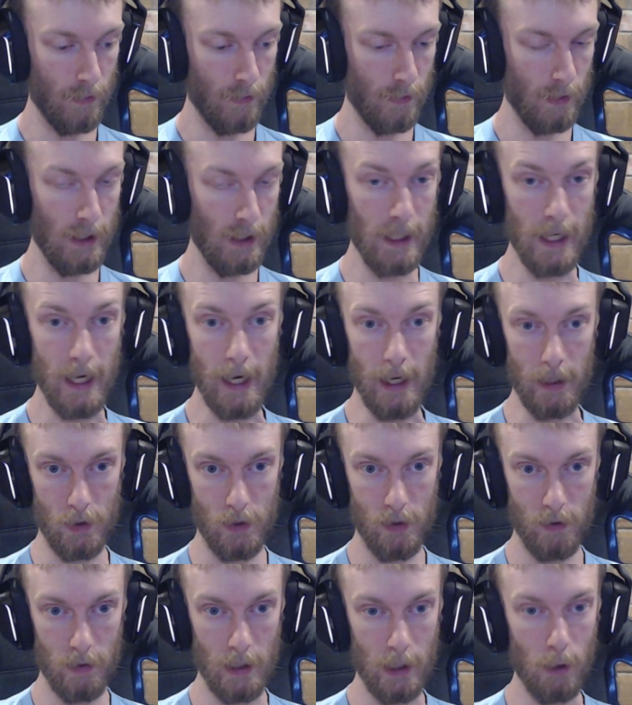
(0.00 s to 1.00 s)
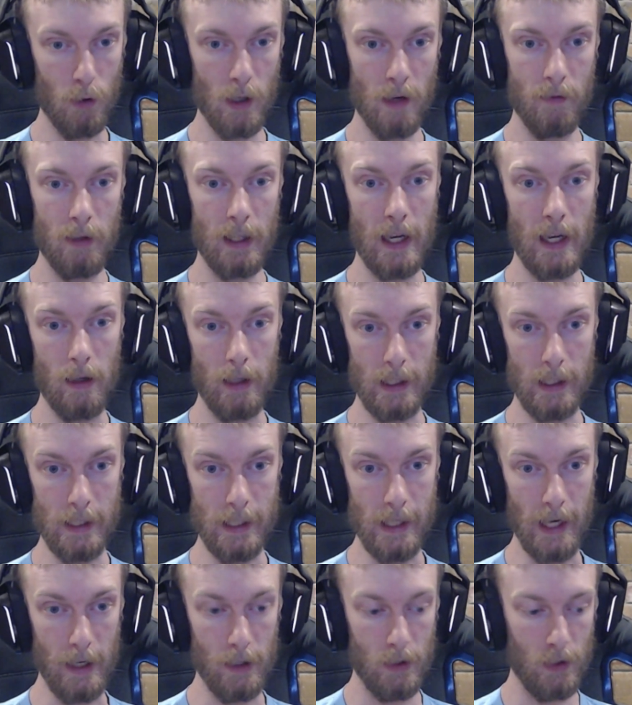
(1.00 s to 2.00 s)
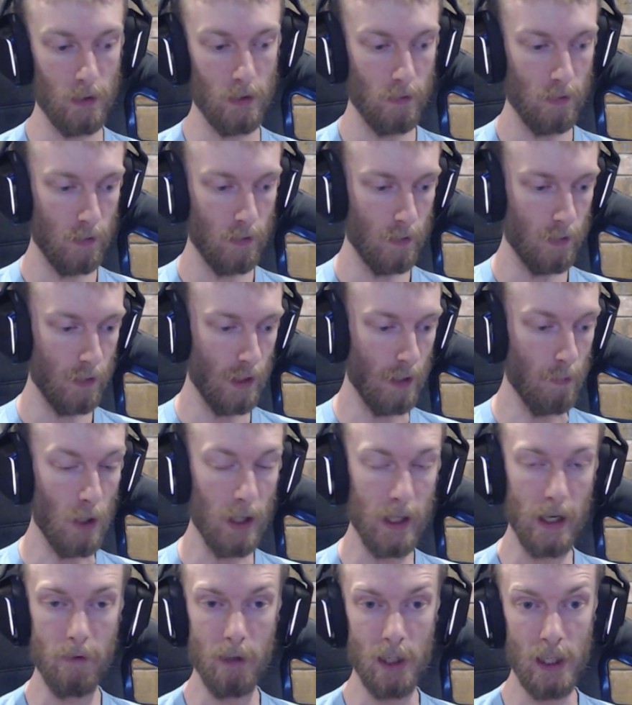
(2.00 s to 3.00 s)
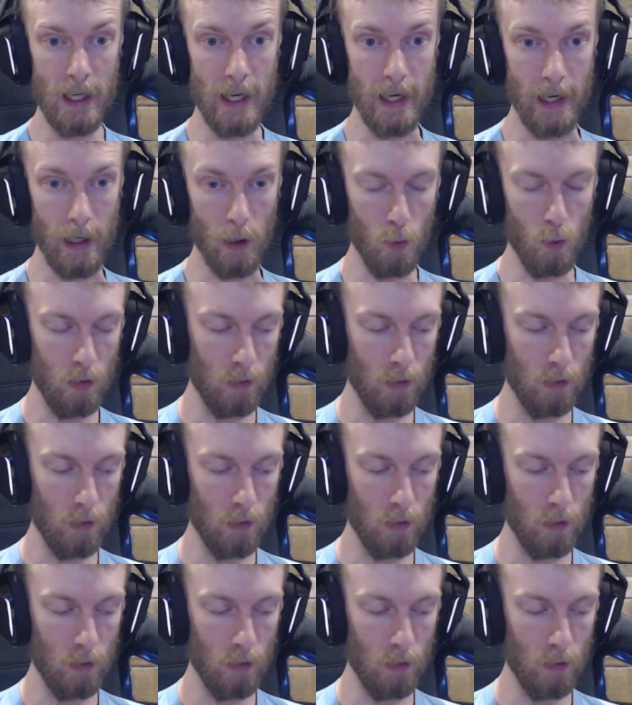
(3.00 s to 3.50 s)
Yet. They don't have the Gallade yet. They might have it now.